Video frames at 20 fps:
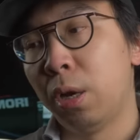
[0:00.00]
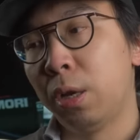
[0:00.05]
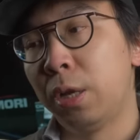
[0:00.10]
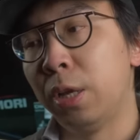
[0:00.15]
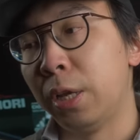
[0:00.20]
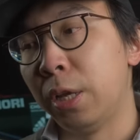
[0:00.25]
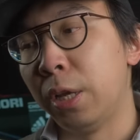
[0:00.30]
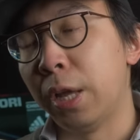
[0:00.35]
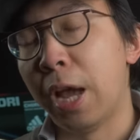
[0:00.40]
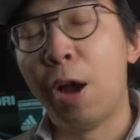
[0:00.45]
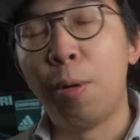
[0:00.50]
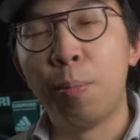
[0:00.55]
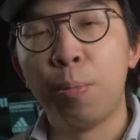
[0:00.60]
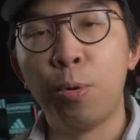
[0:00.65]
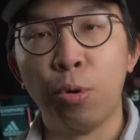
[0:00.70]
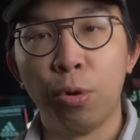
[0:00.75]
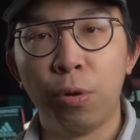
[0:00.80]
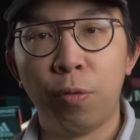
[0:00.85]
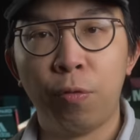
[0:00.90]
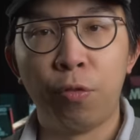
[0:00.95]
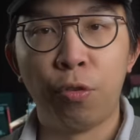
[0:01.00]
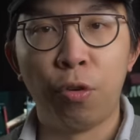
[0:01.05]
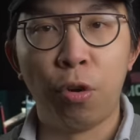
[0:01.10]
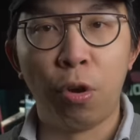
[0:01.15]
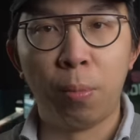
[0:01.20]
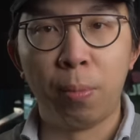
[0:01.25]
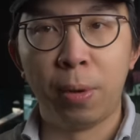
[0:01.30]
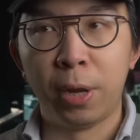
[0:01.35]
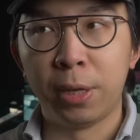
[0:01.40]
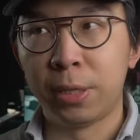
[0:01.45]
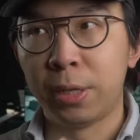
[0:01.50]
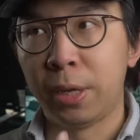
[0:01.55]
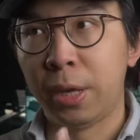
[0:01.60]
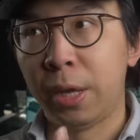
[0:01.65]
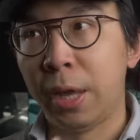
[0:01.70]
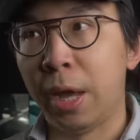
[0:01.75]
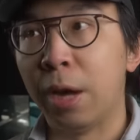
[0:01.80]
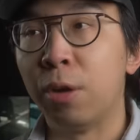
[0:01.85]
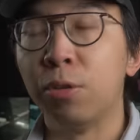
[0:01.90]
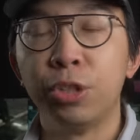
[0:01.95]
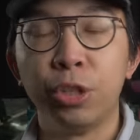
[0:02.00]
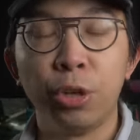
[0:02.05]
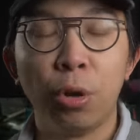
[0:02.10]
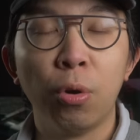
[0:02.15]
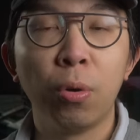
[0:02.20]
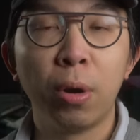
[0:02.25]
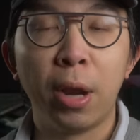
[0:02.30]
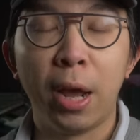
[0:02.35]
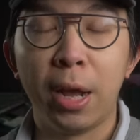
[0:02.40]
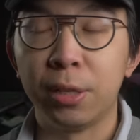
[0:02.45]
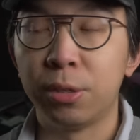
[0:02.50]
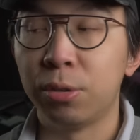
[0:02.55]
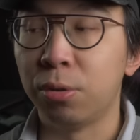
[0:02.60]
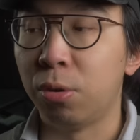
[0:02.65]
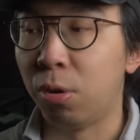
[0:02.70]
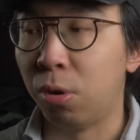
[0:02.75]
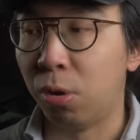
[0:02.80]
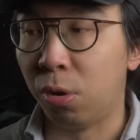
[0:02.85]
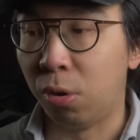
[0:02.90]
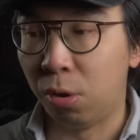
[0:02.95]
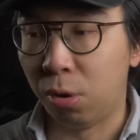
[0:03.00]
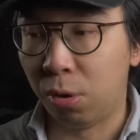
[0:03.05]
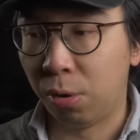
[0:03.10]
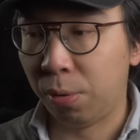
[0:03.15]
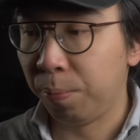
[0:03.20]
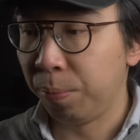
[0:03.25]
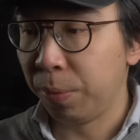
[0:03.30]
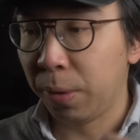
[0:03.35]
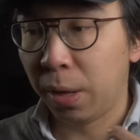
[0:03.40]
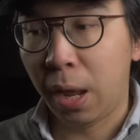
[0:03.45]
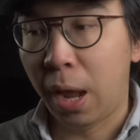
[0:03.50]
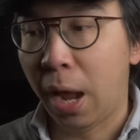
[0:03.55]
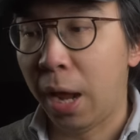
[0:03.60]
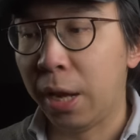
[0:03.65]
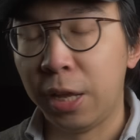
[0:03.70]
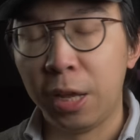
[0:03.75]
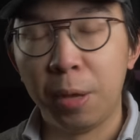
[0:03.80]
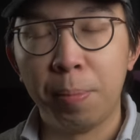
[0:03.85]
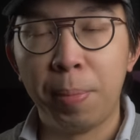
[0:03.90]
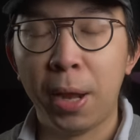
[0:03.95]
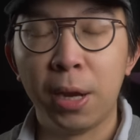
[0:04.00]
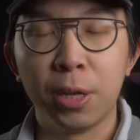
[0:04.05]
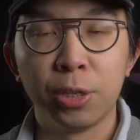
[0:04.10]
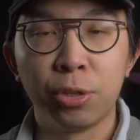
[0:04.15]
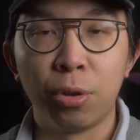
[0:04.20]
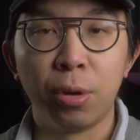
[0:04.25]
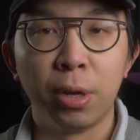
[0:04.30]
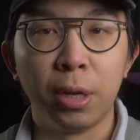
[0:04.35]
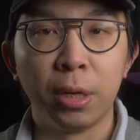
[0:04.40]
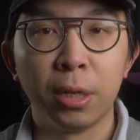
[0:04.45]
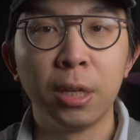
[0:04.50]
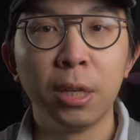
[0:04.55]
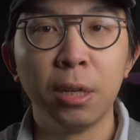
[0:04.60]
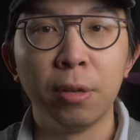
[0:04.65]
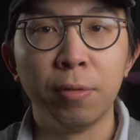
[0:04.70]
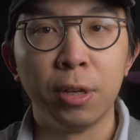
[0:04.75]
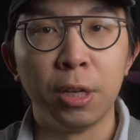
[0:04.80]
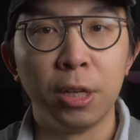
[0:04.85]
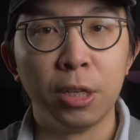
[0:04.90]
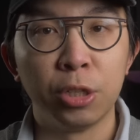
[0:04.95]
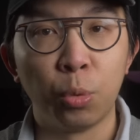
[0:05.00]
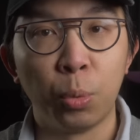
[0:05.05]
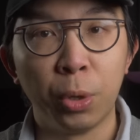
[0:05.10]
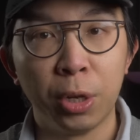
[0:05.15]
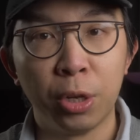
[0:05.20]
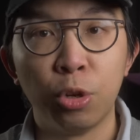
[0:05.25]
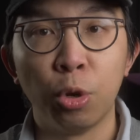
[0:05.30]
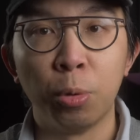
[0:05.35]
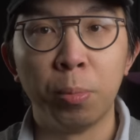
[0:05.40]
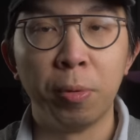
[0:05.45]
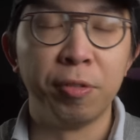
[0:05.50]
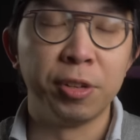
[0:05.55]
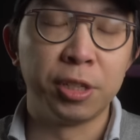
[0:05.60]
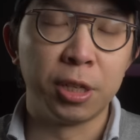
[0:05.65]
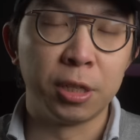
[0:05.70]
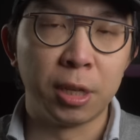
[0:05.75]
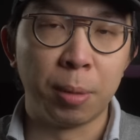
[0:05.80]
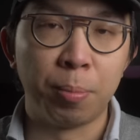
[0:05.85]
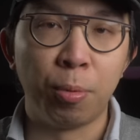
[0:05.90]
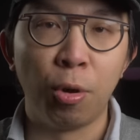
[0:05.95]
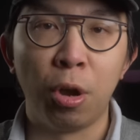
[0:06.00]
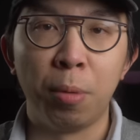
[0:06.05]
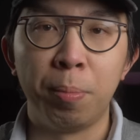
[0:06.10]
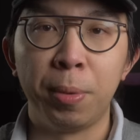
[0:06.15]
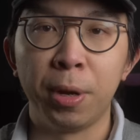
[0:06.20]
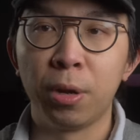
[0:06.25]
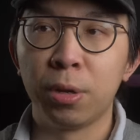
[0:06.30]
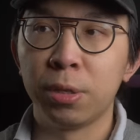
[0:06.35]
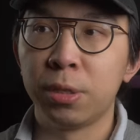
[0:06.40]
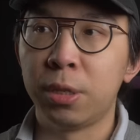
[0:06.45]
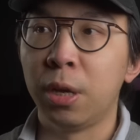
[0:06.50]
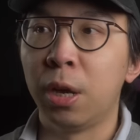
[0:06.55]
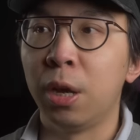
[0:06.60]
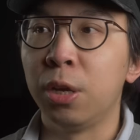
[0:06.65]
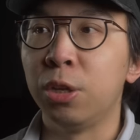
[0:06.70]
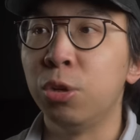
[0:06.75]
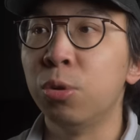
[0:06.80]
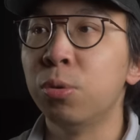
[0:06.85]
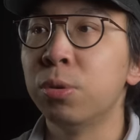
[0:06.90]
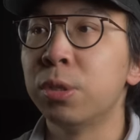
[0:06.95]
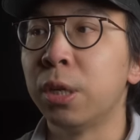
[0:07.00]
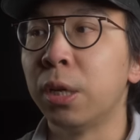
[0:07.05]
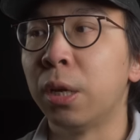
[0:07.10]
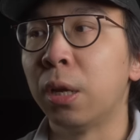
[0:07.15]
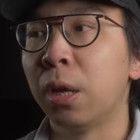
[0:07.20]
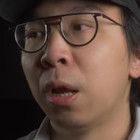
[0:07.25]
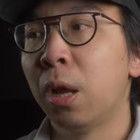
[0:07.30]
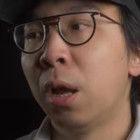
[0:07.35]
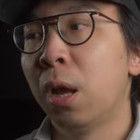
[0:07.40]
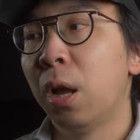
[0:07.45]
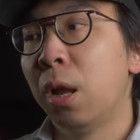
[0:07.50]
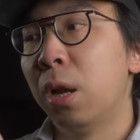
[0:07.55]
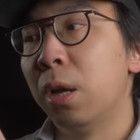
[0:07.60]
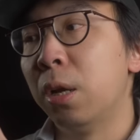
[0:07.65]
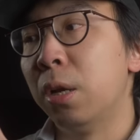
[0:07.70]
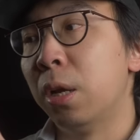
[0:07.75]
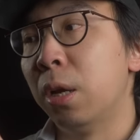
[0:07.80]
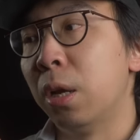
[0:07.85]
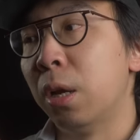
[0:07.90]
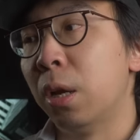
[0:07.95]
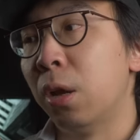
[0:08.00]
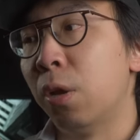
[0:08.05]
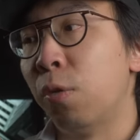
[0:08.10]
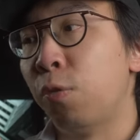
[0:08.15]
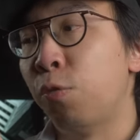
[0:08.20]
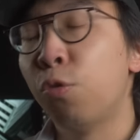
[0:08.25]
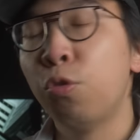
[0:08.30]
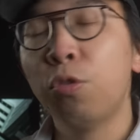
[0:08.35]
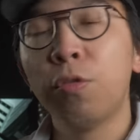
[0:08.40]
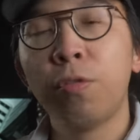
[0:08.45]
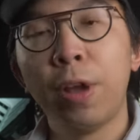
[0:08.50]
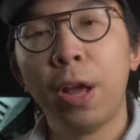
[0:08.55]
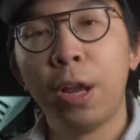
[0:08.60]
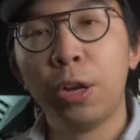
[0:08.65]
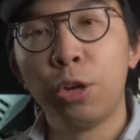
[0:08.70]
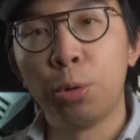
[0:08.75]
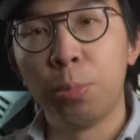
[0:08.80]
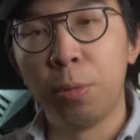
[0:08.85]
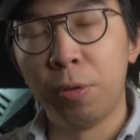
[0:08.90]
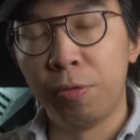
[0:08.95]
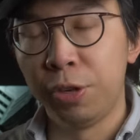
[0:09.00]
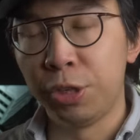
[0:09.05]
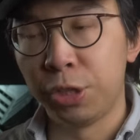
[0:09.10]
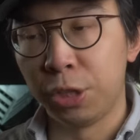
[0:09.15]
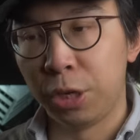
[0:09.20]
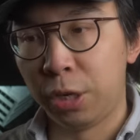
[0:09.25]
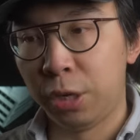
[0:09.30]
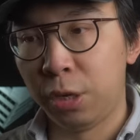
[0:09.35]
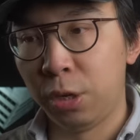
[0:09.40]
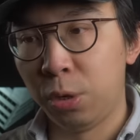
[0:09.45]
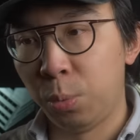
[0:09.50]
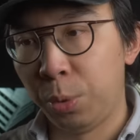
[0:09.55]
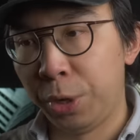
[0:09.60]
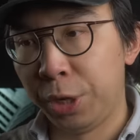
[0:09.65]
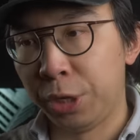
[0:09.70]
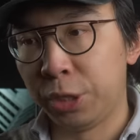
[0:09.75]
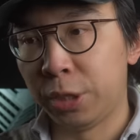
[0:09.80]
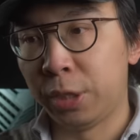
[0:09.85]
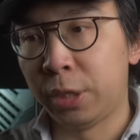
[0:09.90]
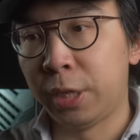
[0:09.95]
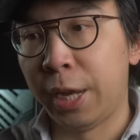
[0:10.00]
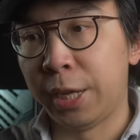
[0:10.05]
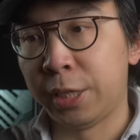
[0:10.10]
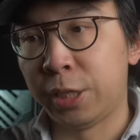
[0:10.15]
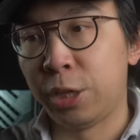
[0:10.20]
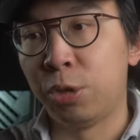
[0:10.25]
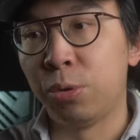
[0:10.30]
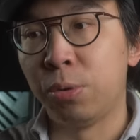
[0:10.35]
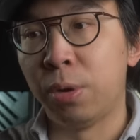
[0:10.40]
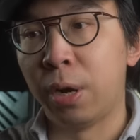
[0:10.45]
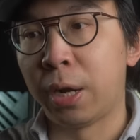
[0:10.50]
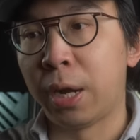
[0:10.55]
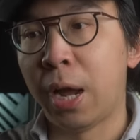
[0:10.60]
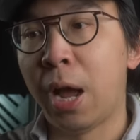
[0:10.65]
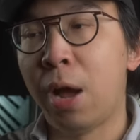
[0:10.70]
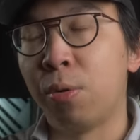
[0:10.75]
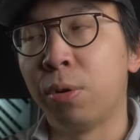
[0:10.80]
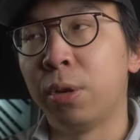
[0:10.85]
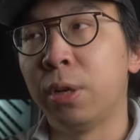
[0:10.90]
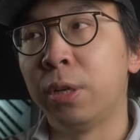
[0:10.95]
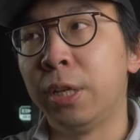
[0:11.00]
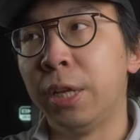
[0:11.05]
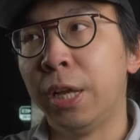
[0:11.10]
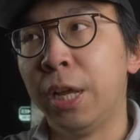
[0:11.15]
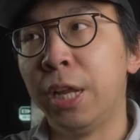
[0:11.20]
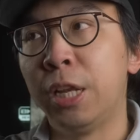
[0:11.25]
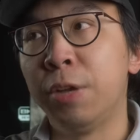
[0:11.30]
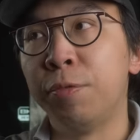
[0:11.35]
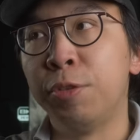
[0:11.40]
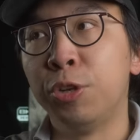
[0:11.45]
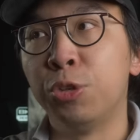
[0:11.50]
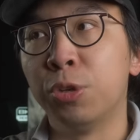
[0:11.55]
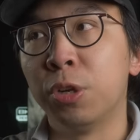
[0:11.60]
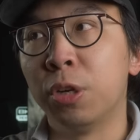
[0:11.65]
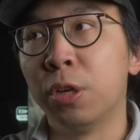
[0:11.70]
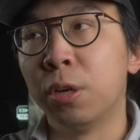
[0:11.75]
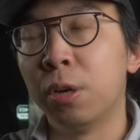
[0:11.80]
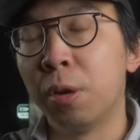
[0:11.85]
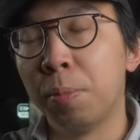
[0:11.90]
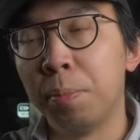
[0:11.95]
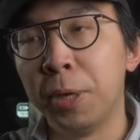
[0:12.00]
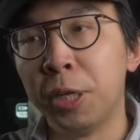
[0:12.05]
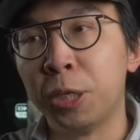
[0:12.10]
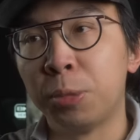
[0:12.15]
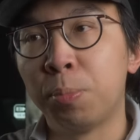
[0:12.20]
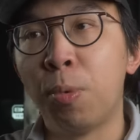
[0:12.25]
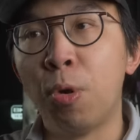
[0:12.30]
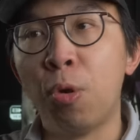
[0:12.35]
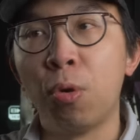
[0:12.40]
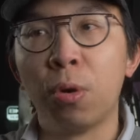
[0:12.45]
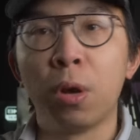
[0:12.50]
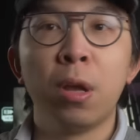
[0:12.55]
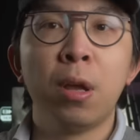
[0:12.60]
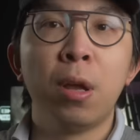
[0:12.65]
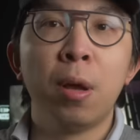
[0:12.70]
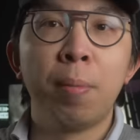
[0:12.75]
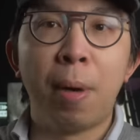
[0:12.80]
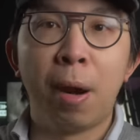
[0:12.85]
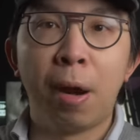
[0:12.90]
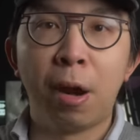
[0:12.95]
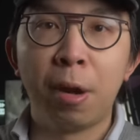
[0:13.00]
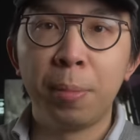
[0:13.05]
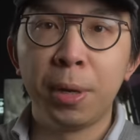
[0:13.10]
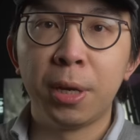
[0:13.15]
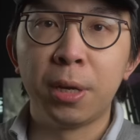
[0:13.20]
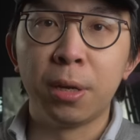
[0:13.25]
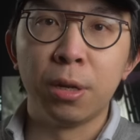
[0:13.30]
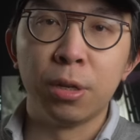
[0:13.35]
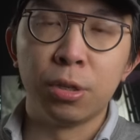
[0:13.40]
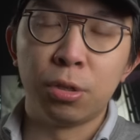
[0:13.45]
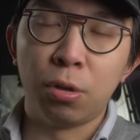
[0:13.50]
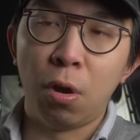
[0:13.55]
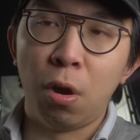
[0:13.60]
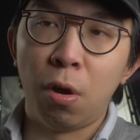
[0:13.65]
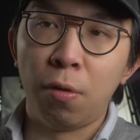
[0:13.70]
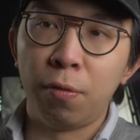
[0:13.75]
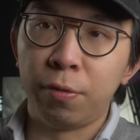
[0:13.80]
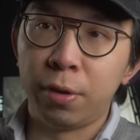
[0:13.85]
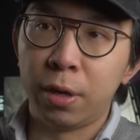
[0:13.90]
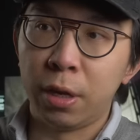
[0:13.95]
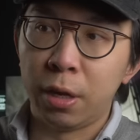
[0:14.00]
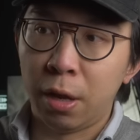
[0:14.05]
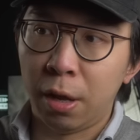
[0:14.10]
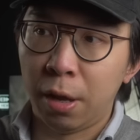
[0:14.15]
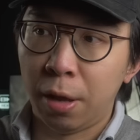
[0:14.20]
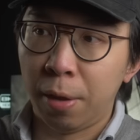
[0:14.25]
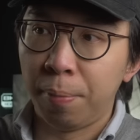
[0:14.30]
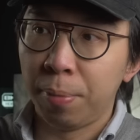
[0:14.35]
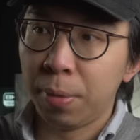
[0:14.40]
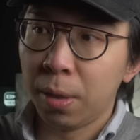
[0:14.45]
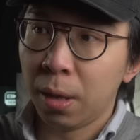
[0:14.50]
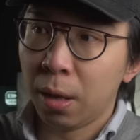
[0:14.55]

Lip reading: the output from, let's say, LG OLEDs or any Panasonic TVs with Dolby Vision support, because they are using the full-fat Dolby Vision, which takes into account the individual bespoke parameters of the